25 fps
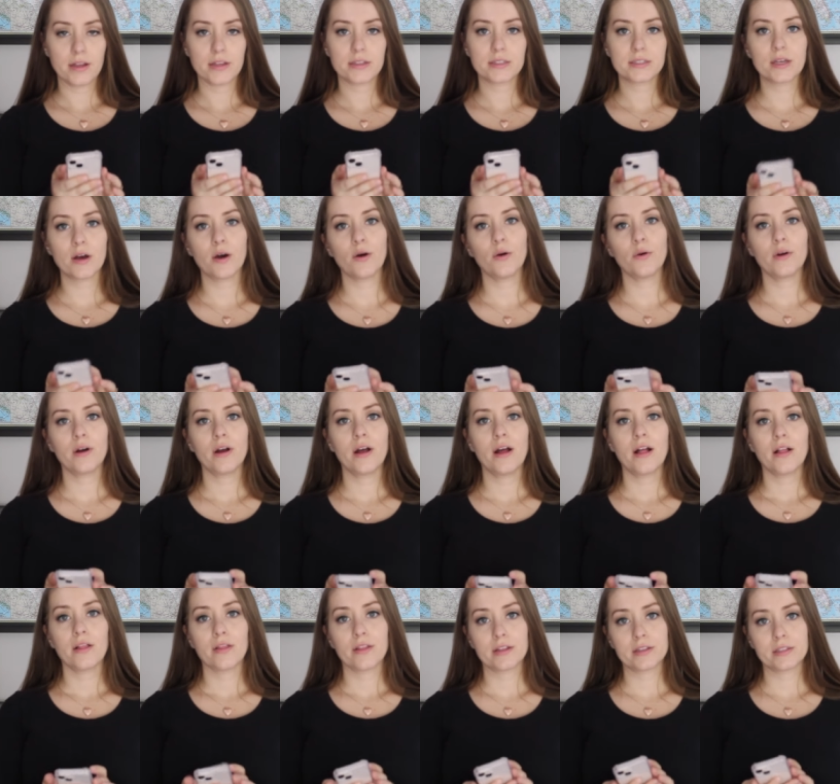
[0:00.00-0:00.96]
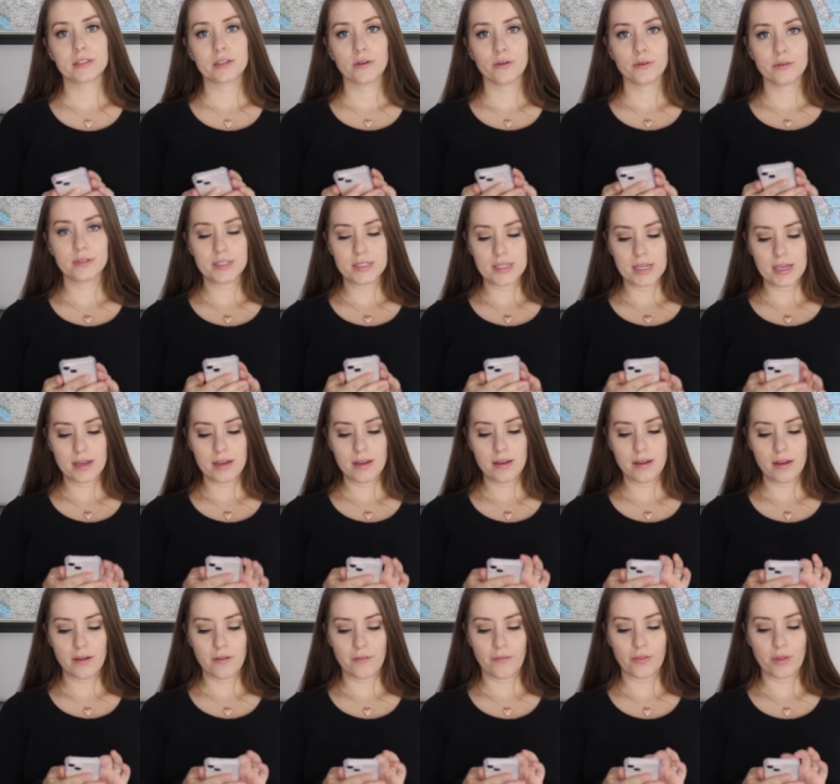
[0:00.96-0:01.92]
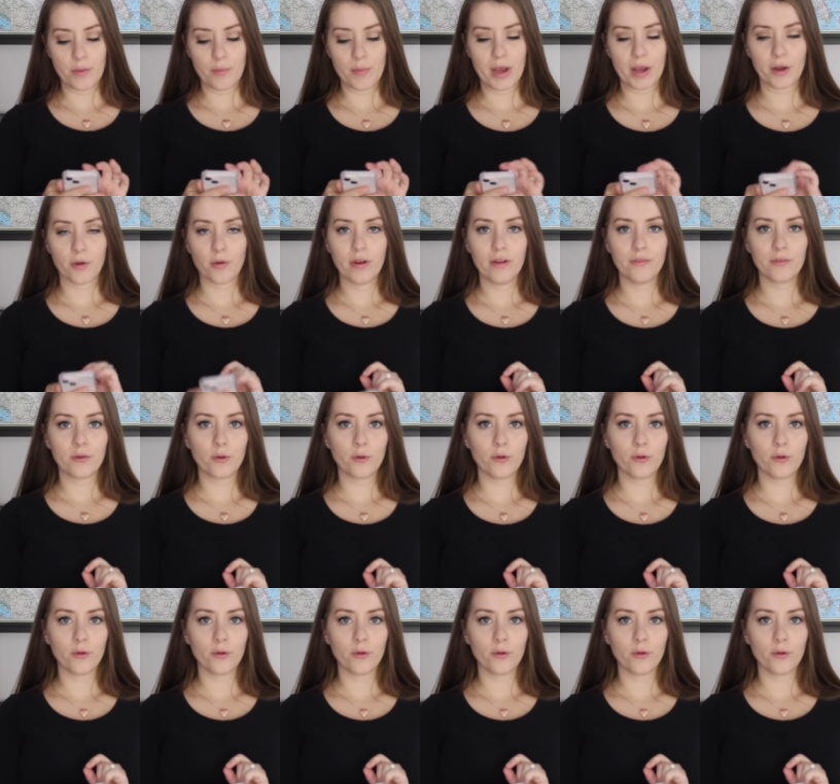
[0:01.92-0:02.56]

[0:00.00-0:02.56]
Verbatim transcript: So let's go see if the Microwave